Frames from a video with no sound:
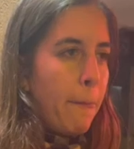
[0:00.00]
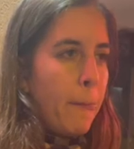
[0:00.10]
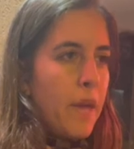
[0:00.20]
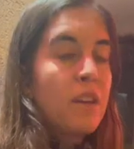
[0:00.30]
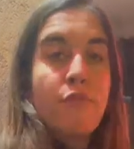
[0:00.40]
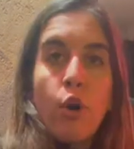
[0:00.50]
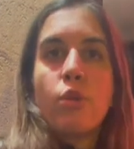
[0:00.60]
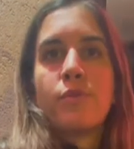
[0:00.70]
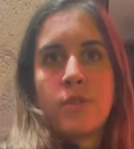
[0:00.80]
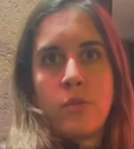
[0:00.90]

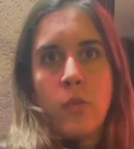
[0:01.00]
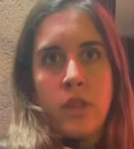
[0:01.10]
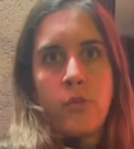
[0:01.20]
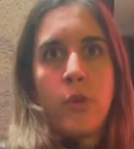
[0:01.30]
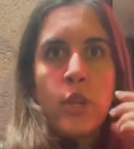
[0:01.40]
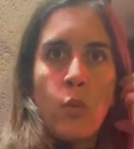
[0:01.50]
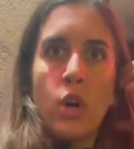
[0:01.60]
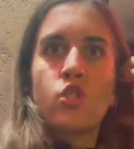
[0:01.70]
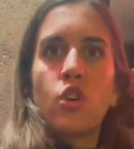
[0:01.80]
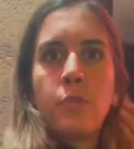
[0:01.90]
involved with it when you
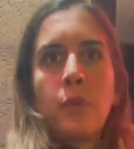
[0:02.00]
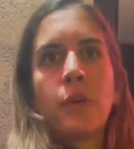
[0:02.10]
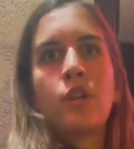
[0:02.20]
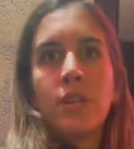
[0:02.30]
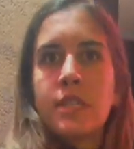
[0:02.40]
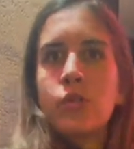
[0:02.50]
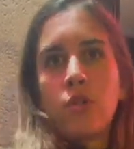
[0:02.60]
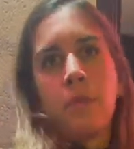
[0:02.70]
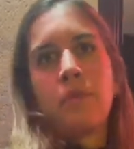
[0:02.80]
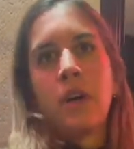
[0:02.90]
watch opera, when you listen
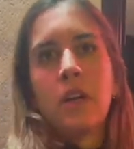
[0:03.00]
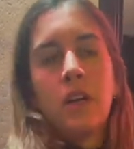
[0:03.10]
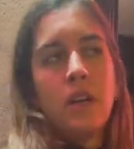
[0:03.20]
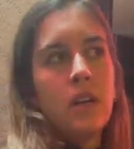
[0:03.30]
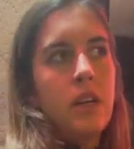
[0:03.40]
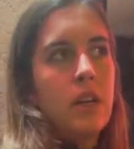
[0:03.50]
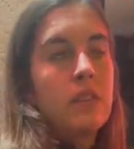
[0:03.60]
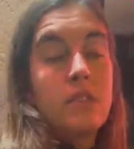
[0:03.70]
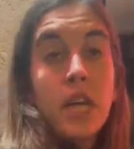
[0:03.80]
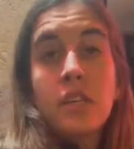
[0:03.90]
to opera.
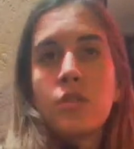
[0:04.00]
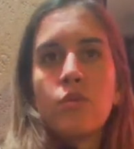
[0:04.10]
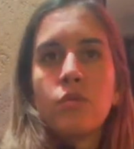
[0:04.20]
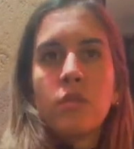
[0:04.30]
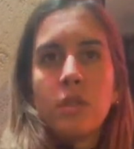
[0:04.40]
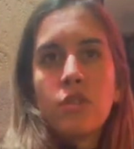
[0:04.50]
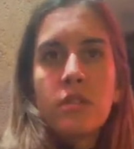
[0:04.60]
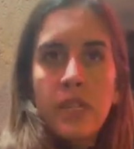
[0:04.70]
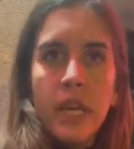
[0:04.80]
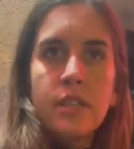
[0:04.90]
It
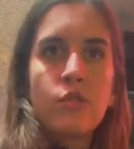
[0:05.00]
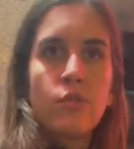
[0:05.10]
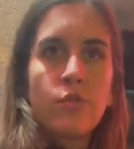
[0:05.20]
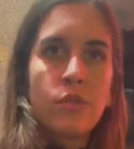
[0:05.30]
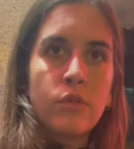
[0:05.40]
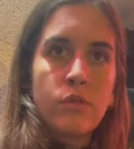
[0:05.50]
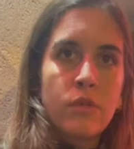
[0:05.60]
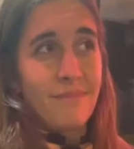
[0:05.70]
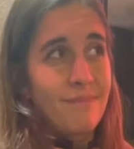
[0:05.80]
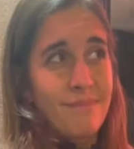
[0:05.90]
just takes you.
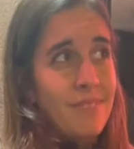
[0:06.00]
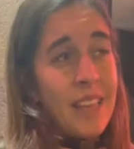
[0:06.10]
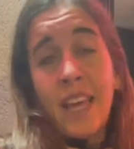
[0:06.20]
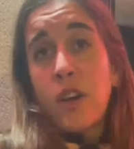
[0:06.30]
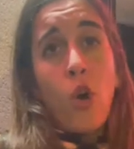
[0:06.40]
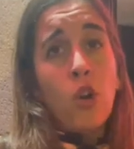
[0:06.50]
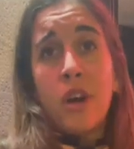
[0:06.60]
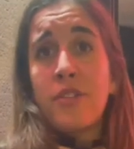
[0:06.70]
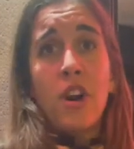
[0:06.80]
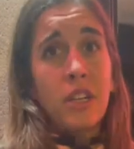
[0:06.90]
Like all
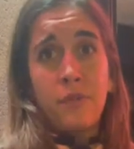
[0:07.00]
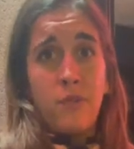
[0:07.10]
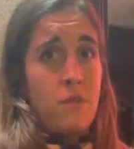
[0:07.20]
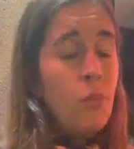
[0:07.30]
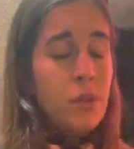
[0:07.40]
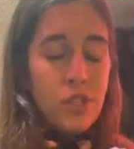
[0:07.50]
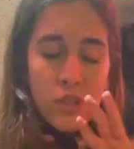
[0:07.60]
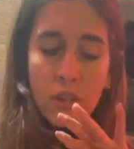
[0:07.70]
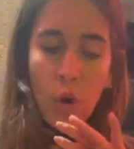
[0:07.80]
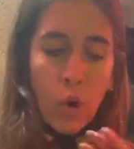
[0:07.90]
other art forms, but
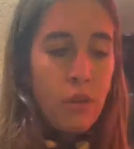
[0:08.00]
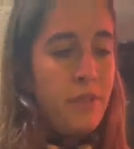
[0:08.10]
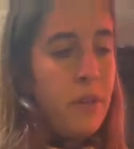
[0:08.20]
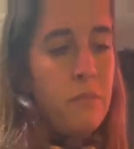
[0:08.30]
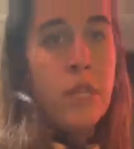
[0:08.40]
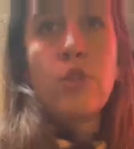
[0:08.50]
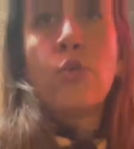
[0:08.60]
just all of them need to